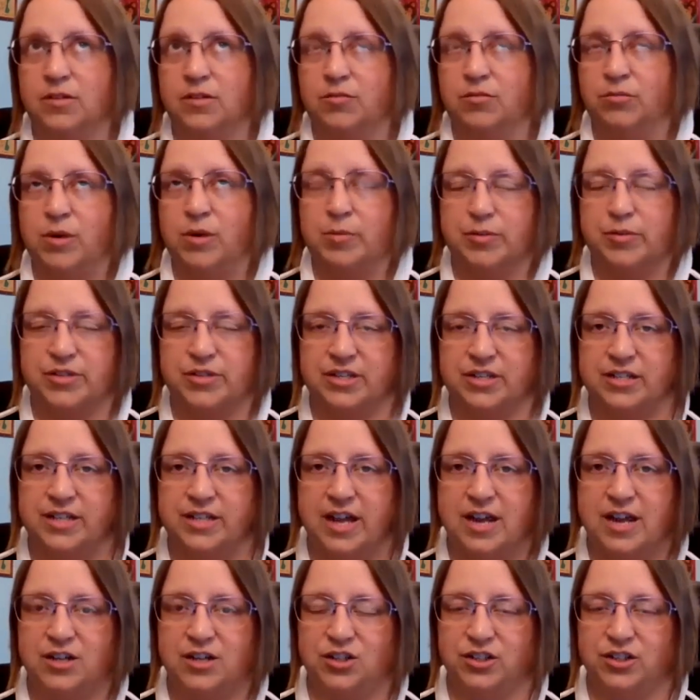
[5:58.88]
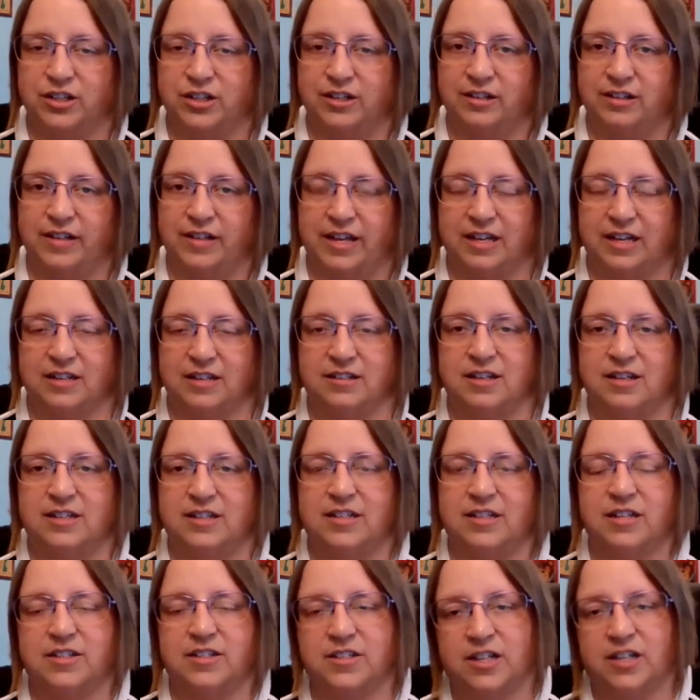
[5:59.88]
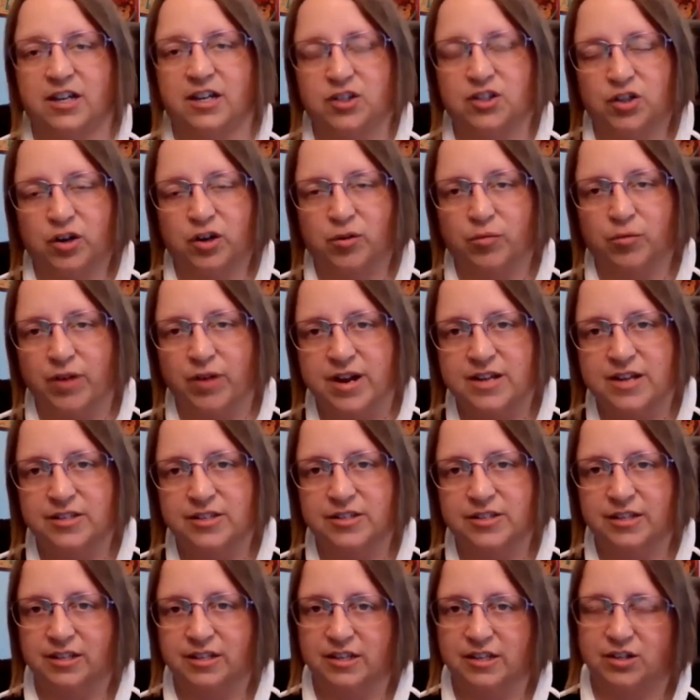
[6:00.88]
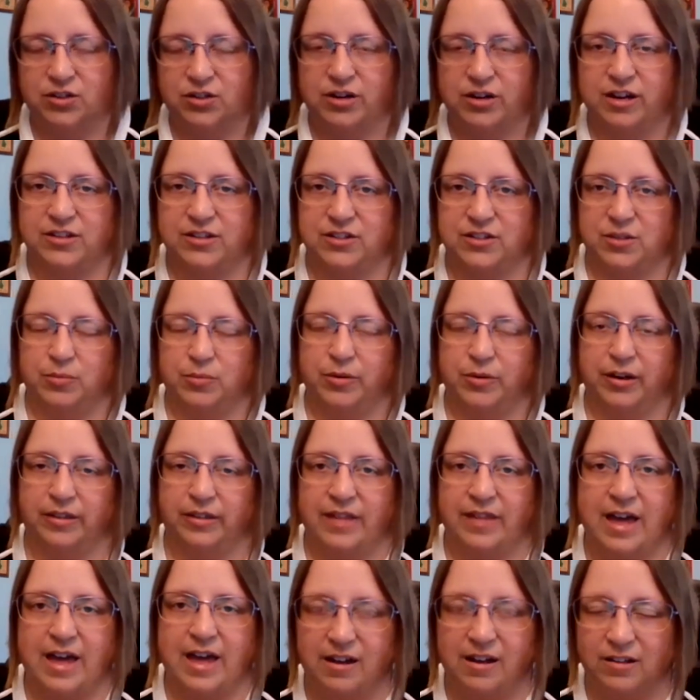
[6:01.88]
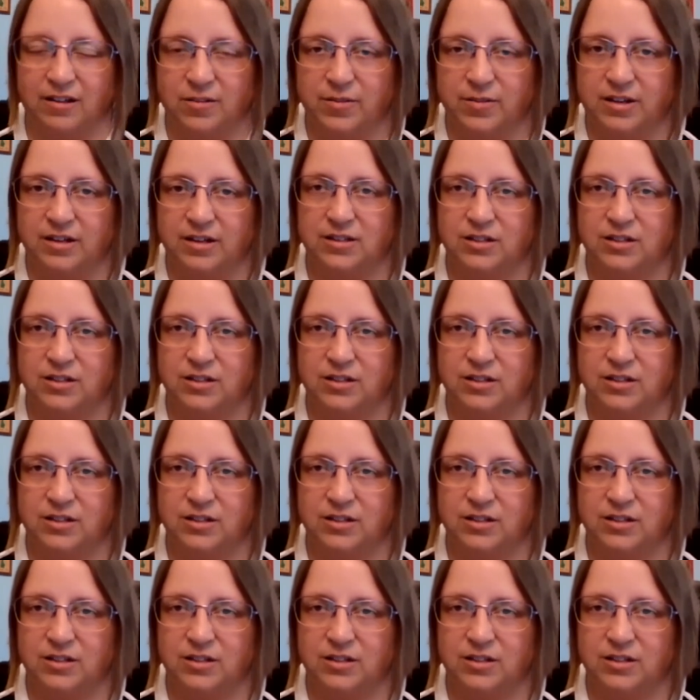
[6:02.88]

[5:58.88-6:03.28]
representation. Like it does touch on race. It tries to bring that element